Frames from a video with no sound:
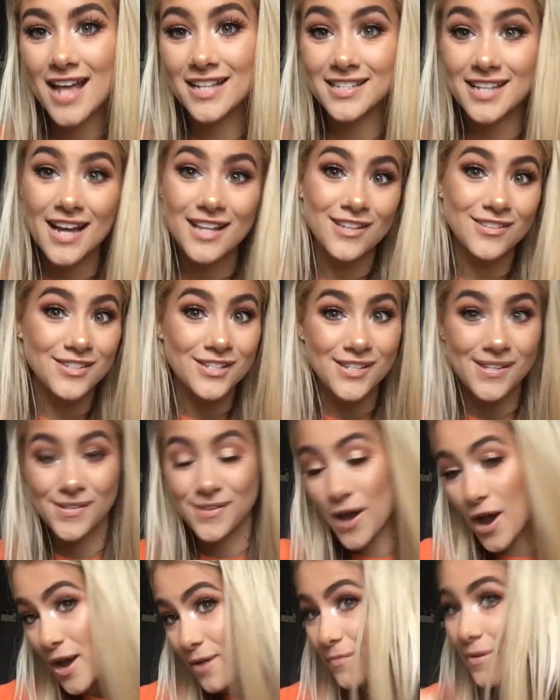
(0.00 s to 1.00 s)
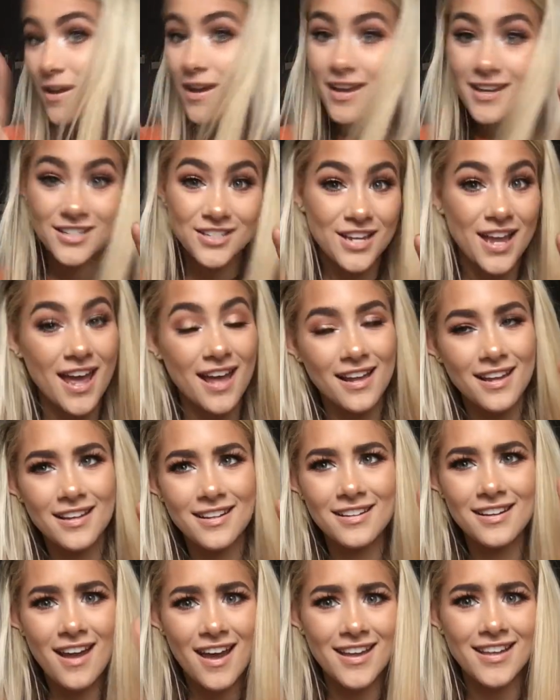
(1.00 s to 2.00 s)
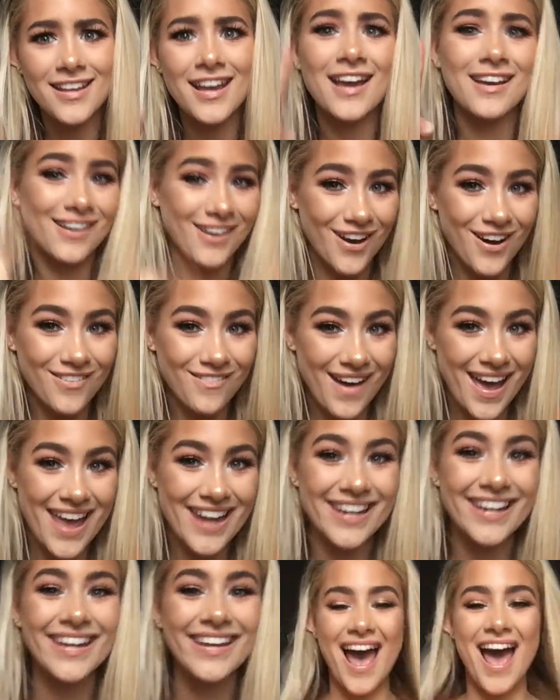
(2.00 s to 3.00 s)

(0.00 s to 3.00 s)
and tell them to subscribe, share, like and comment.